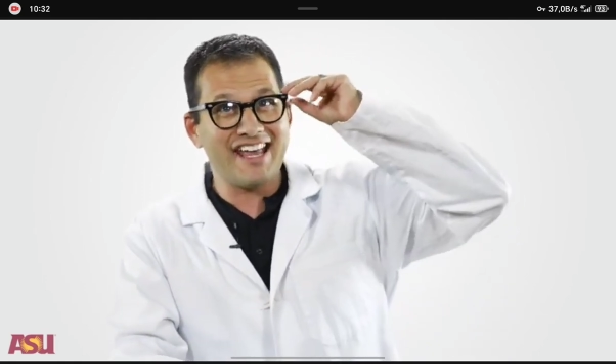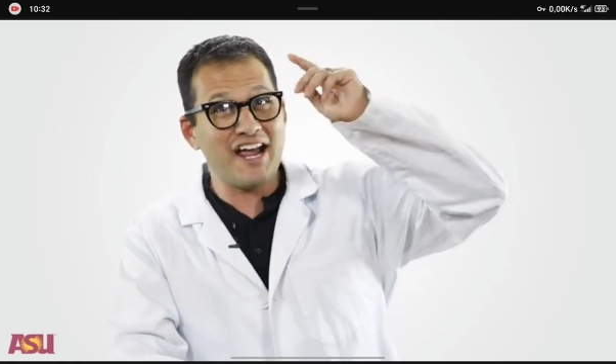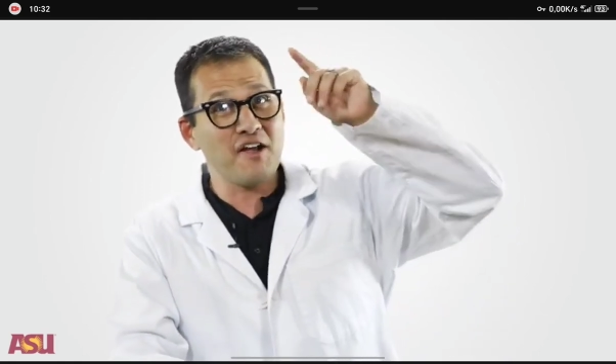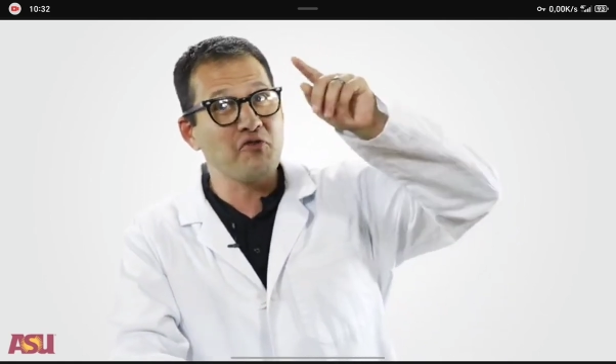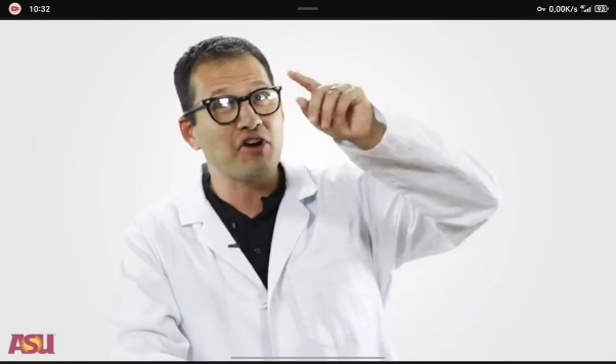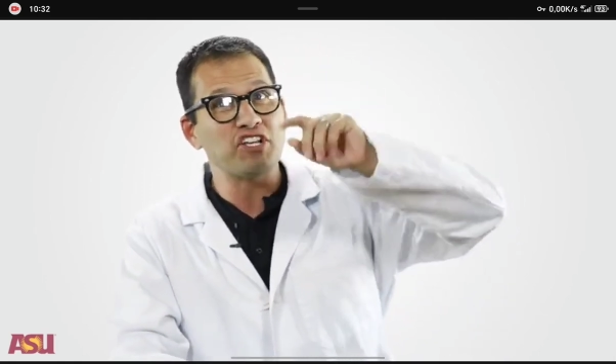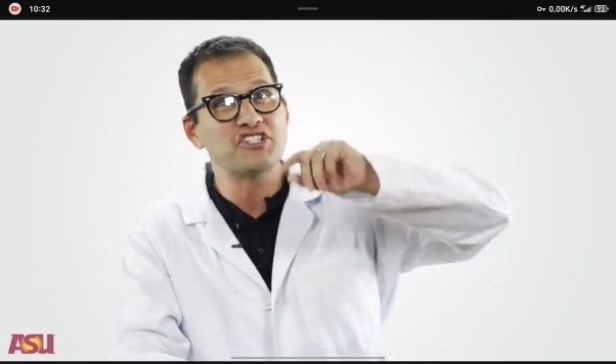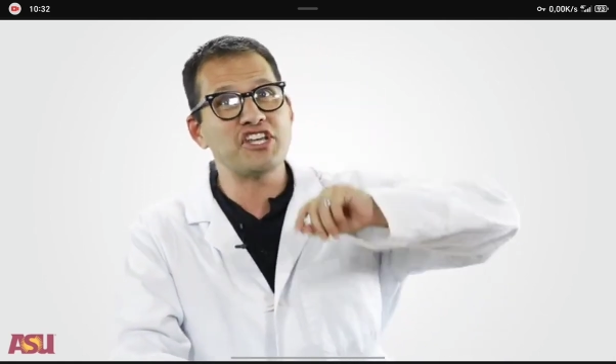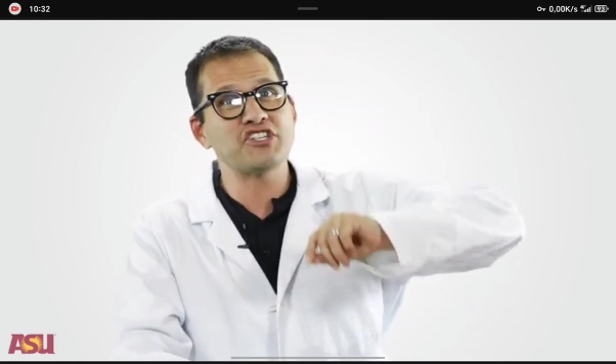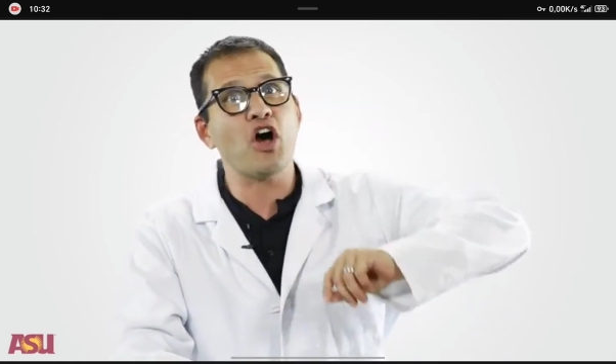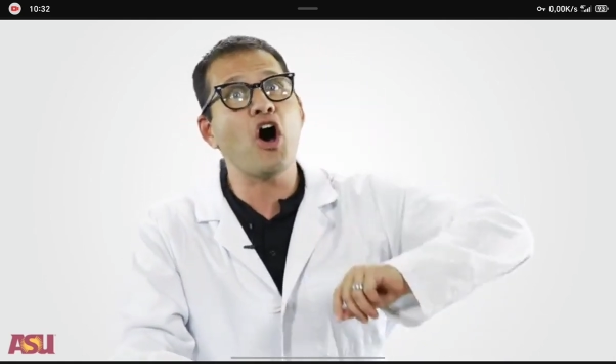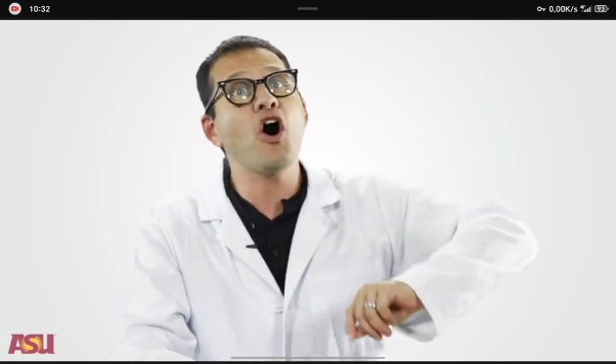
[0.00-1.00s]
And I want to
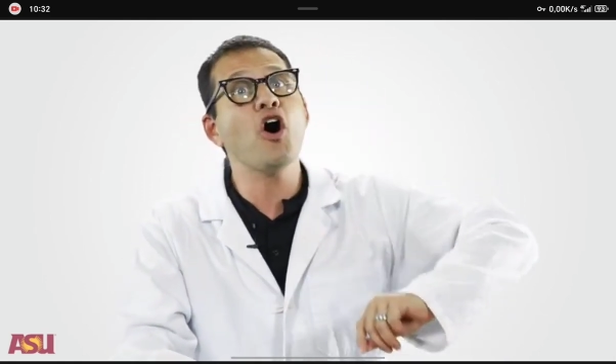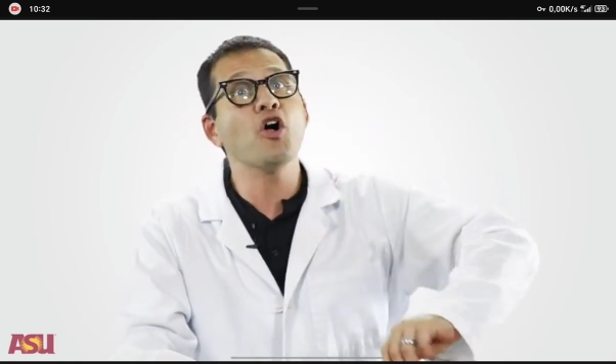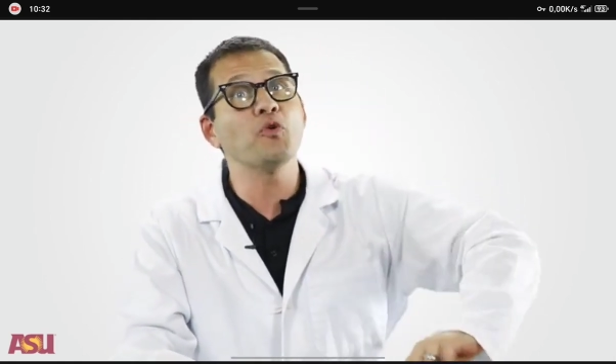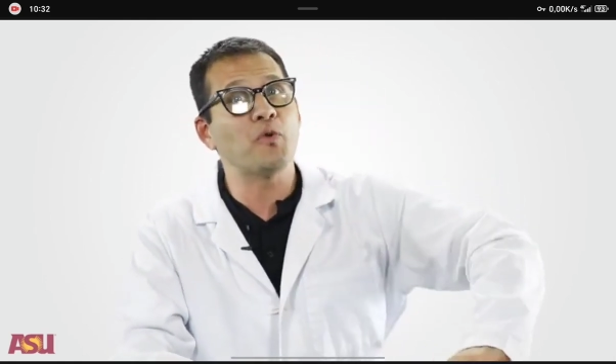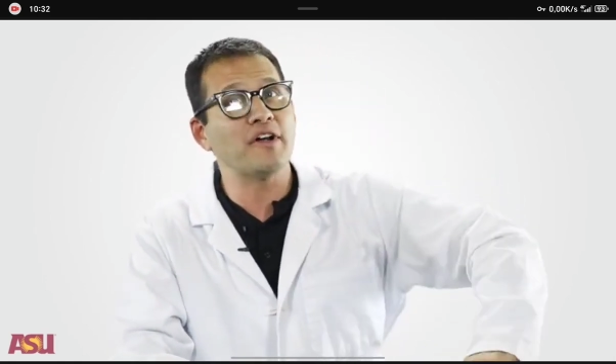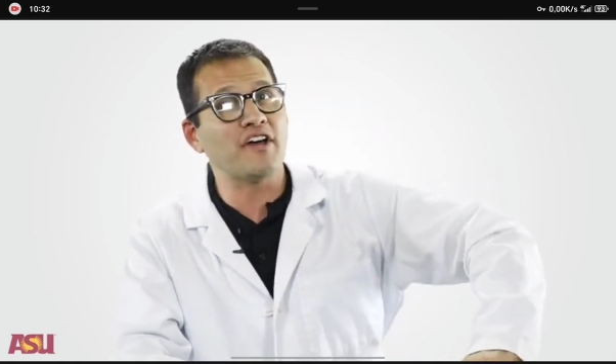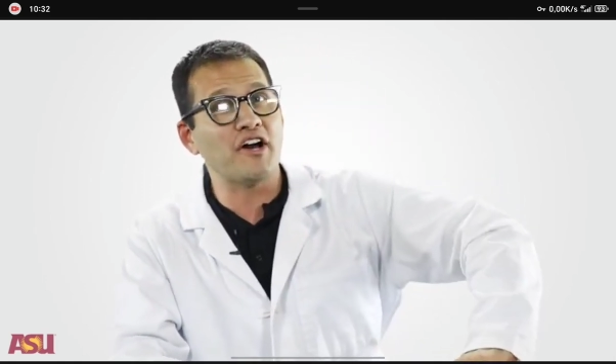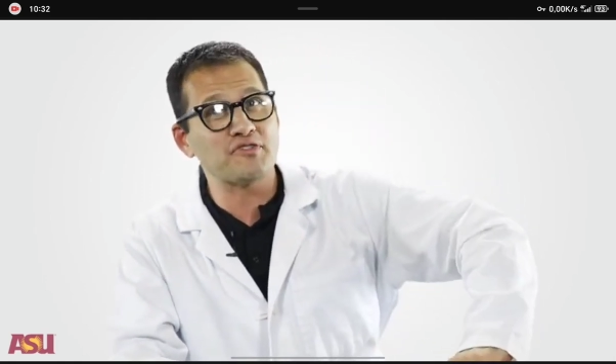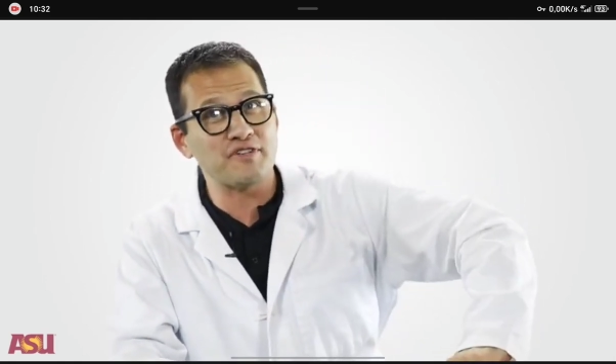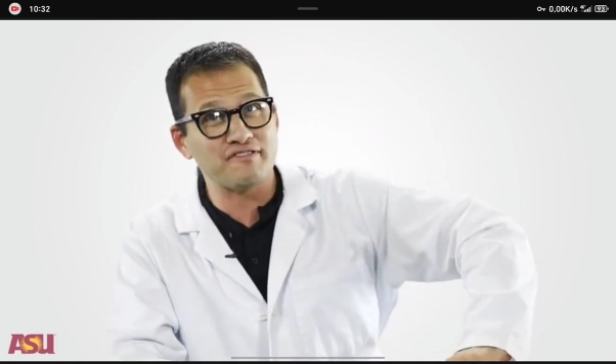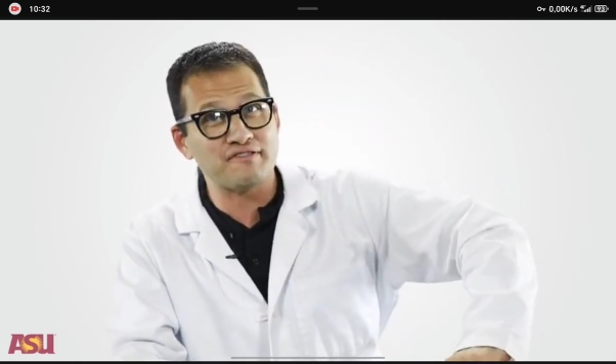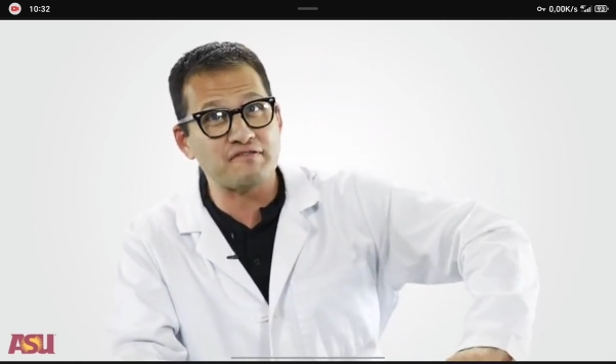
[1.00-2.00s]
teach all
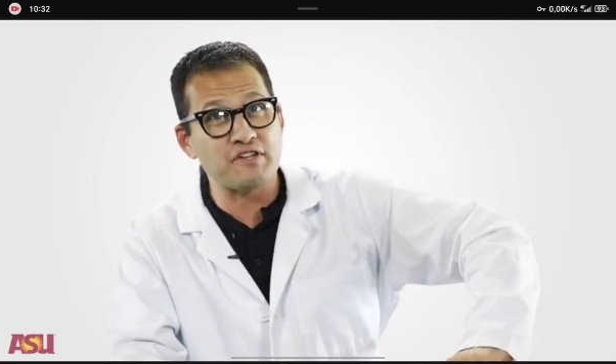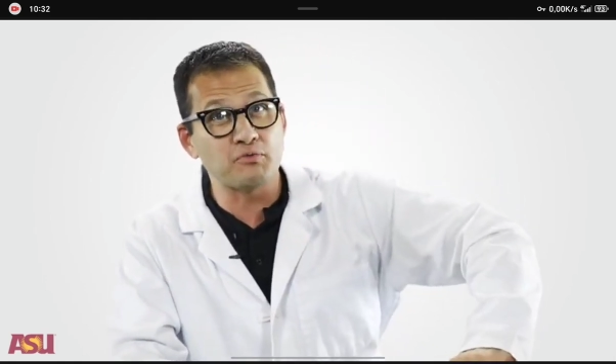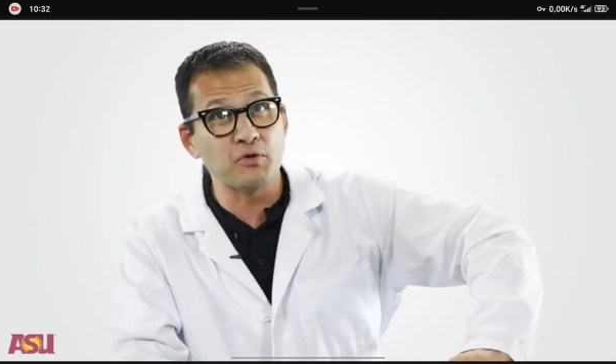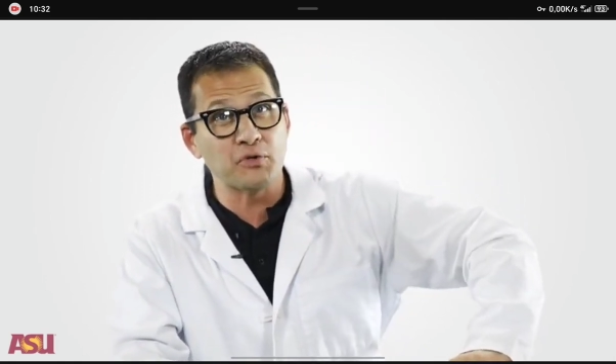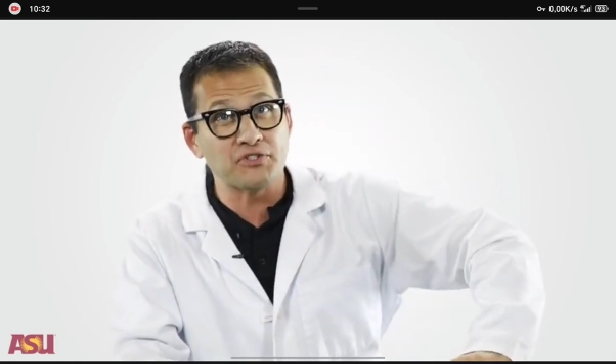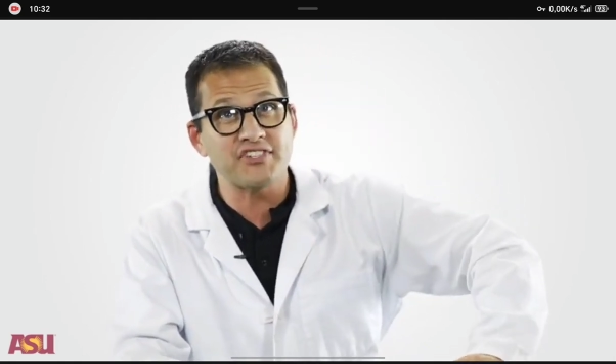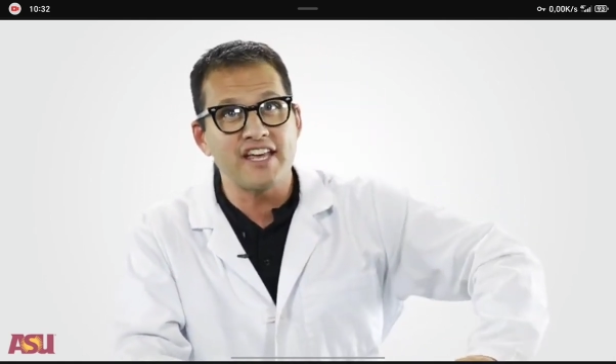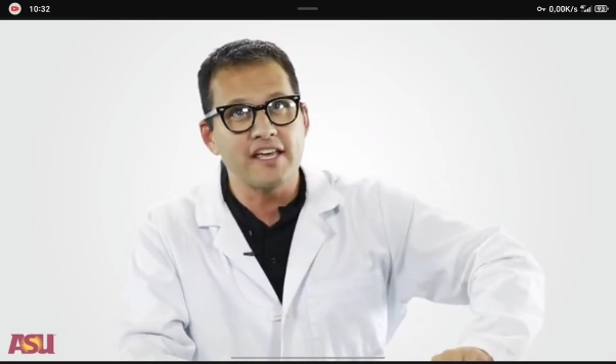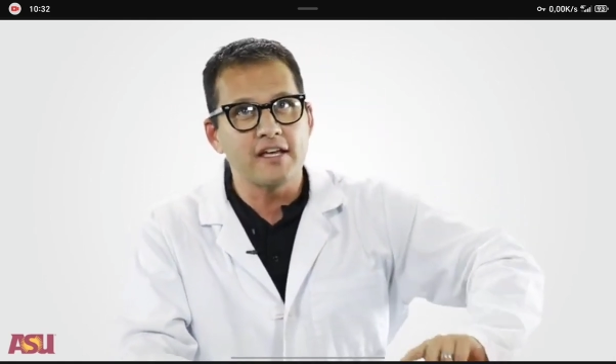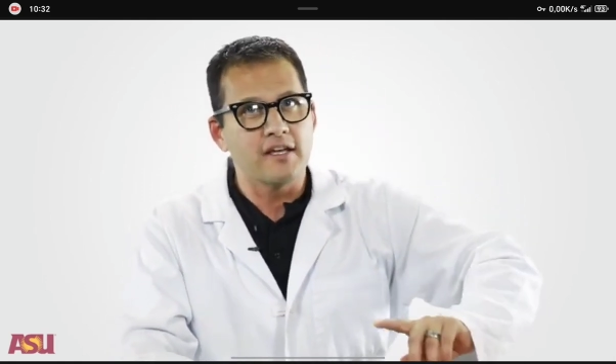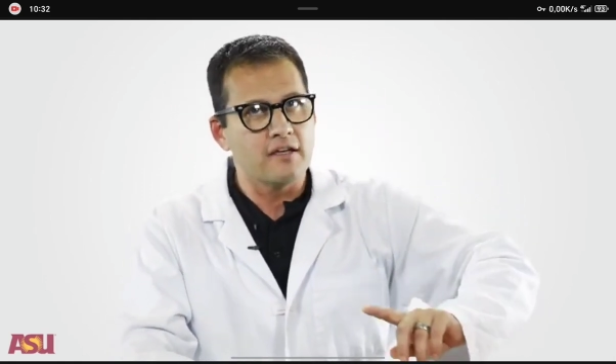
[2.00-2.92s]
150 rules.